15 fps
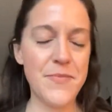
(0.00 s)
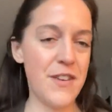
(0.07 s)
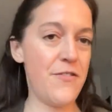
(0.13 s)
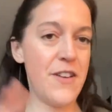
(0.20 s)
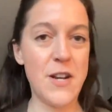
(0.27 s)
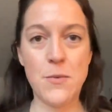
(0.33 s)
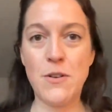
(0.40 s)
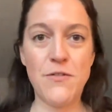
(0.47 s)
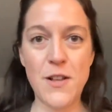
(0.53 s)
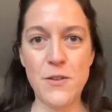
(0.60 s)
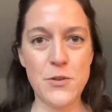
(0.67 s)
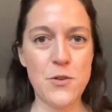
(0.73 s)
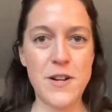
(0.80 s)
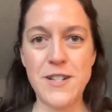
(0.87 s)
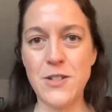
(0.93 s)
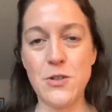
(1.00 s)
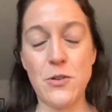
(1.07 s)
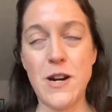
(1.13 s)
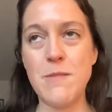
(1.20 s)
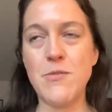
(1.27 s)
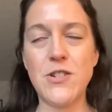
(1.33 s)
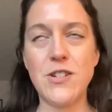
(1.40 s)
if anyone follows her on
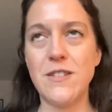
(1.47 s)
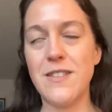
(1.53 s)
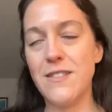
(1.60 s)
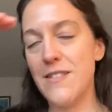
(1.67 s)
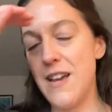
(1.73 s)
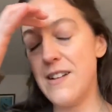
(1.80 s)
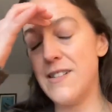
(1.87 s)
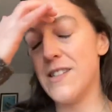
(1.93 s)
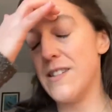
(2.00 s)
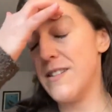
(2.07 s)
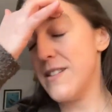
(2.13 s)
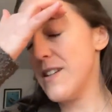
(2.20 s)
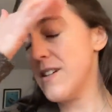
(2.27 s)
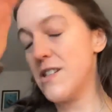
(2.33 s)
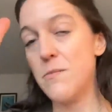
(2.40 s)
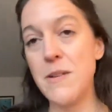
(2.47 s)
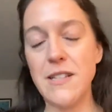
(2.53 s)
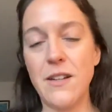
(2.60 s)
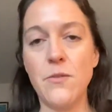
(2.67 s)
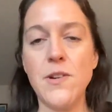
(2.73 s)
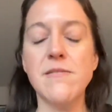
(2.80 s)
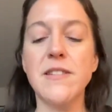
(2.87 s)
Instagram, she has such
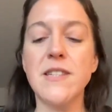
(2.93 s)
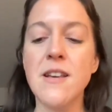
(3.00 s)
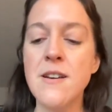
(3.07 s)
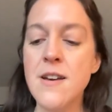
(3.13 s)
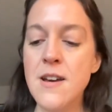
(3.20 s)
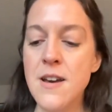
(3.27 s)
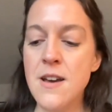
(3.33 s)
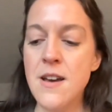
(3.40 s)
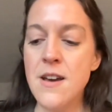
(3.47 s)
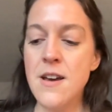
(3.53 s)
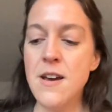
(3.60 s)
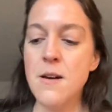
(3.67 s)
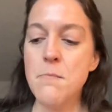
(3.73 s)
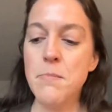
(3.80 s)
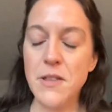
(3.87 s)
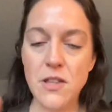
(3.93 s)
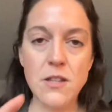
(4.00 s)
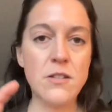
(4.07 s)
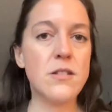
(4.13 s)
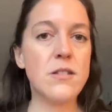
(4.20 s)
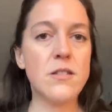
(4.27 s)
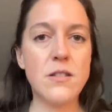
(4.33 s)
amazing reels. But
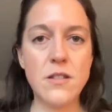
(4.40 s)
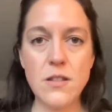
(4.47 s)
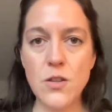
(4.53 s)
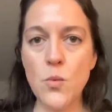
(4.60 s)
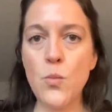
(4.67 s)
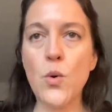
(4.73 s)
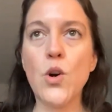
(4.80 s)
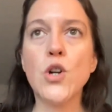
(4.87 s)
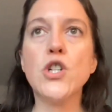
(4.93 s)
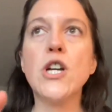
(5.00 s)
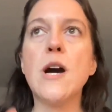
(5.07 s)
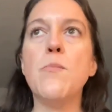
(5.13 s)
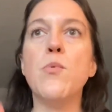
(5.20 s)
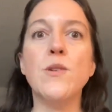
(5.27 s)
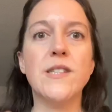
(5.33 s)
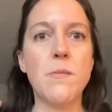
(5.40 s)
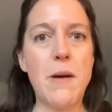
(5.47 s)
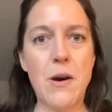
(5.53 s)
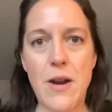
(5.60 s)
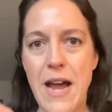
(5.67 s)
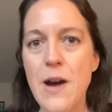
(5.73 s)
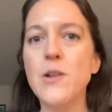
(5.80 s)
the workshop was
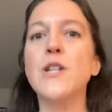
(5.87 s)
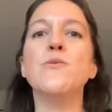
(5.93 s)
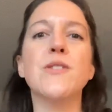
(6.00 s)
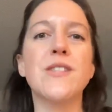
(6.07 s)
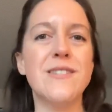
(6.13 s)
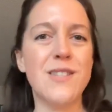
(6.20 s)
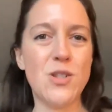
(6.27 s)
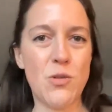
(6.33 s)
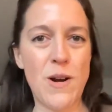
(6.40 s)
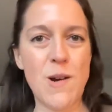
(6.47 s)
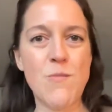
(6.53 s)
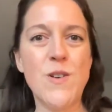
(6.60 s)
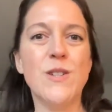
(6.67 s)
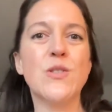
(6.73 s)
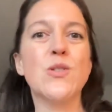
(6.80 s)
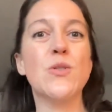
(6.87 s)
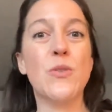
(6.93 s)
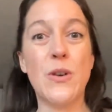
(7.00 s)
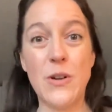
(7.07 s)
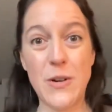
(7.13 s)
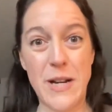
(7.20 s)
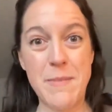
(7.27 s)
about how to use Instagram reels to grow
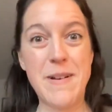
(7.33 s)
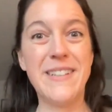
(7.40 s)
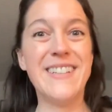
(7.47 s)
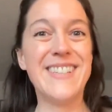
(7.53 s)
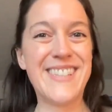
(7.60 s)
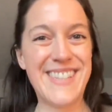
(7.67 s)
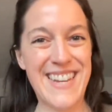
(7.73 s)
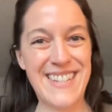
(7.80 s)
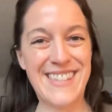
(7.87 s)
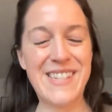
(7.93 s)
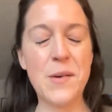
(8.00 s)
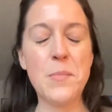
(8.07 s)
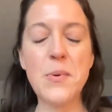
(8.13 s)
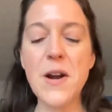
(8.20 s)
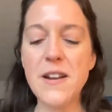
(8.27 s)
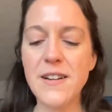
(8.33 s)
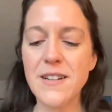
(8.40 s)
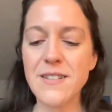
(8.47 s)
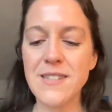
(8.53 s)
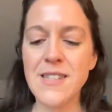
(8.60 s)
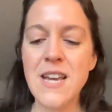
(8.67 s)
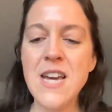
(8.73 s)
your email list and sell
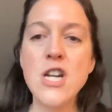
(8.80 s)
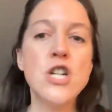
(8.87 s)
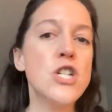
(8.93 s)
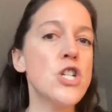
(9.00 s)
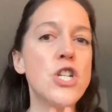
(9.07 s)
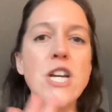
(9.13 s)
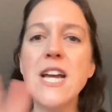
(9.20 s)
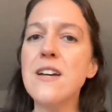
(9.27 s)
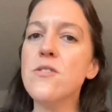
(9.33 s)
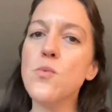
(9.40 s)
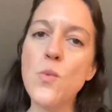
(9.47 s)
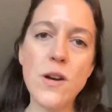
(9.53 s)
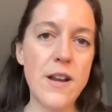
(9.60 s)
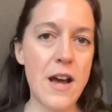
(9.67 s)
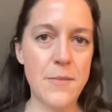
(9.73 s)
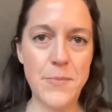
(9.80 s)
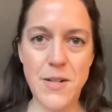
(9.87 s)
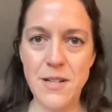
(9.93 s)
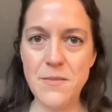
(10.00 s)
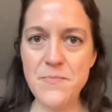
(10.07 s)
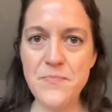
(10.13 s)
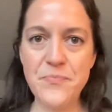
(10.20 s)
products. She has one
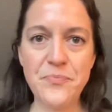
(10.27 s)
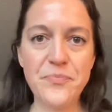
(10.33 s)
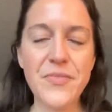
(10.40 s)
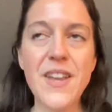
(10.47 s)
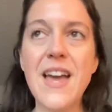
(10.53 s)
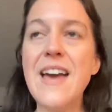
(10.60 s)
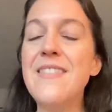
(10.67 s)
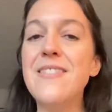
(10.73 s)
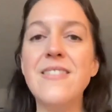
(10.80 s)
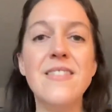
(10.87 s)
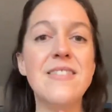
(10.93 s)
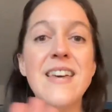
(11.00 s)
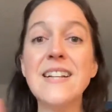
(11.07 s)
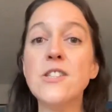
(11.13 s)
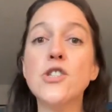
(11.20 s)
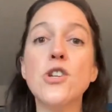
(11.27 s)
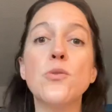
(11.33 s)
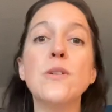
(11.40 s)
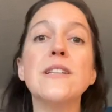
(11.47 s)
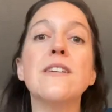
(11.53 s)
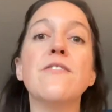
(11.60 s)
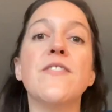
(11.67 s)
opt-in, and that's
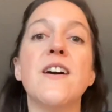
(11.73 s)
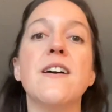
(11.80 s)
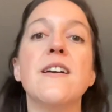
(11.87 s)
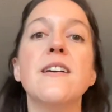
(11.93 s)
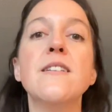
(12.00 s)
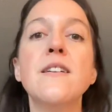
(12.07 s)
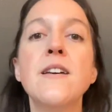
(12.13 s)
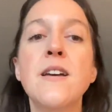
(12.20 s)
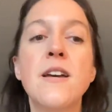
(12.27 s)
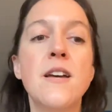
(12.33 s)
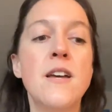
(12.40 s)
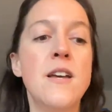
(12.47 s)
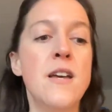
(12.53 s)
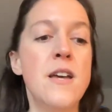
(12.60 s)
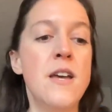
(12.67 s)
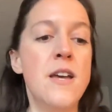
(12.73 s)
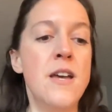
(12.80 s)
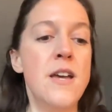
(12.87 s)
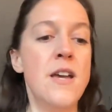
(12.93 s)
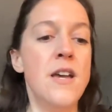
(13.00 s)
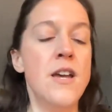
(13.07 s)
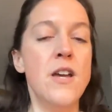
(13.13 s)
totally fine.
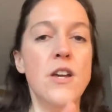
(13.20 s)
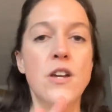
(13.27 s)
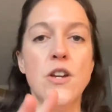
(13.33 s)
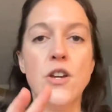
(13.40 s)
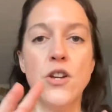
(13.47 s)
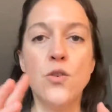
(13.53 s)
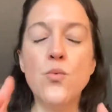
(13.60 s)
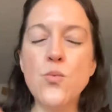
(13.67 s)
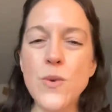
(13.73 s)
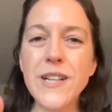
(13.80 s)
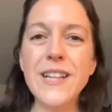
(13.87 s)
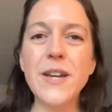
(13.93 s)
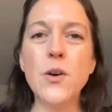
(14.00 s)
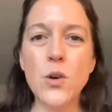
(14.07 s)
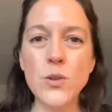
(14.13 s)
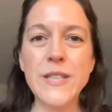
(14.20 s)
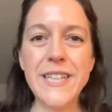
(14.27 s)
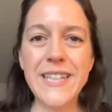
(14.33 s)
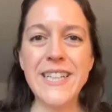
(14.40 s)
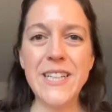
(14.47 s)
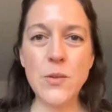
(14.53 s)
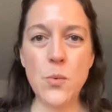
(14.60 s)
You really only
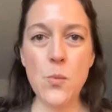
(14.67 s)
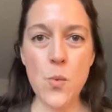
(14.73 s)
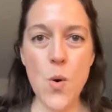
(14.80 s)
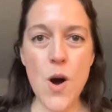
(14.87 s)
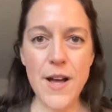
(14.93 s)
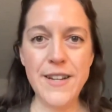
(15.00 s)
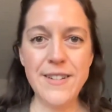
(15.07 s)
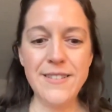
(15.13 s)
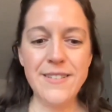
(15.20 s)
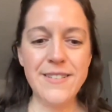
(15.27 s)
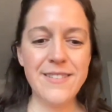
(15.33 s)
need one,